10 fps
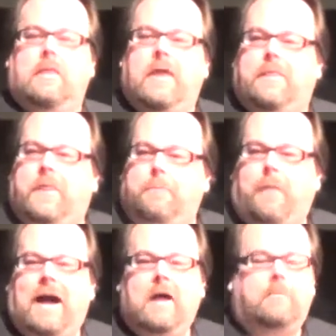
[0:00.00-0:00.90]
that the
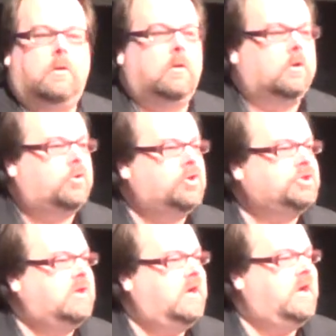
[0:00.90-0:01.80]
Bible or
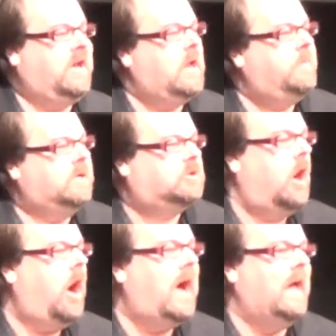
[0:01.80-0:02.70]
Christianity can be
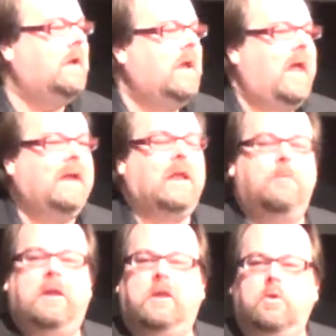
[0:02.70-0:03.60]
taught and
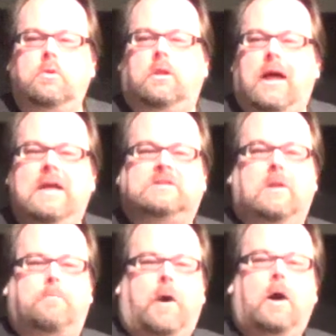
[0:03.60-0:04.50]
can be utilized
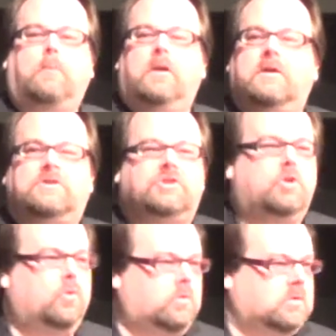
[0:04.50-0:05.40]
in public
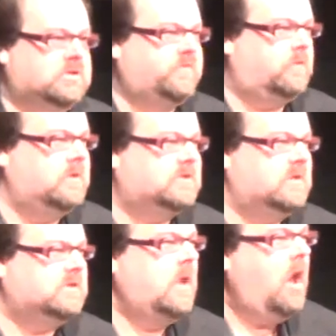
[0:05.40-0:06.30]
schools, for
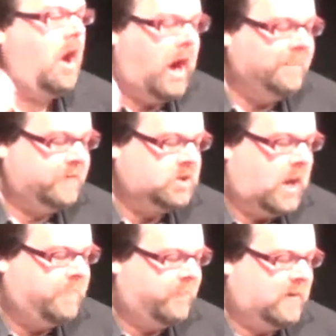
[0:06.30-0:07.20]
instance. Off the
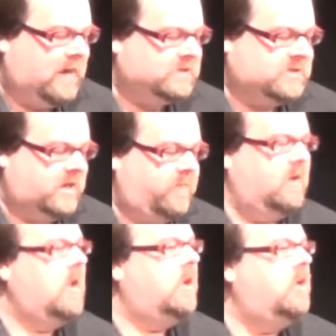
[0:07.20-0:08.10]
top of our heads, think of
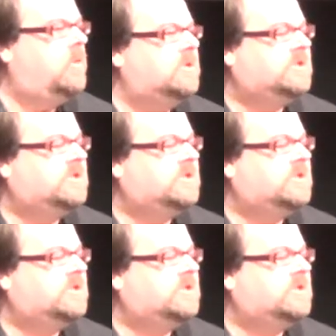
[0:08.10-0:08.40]
it. You can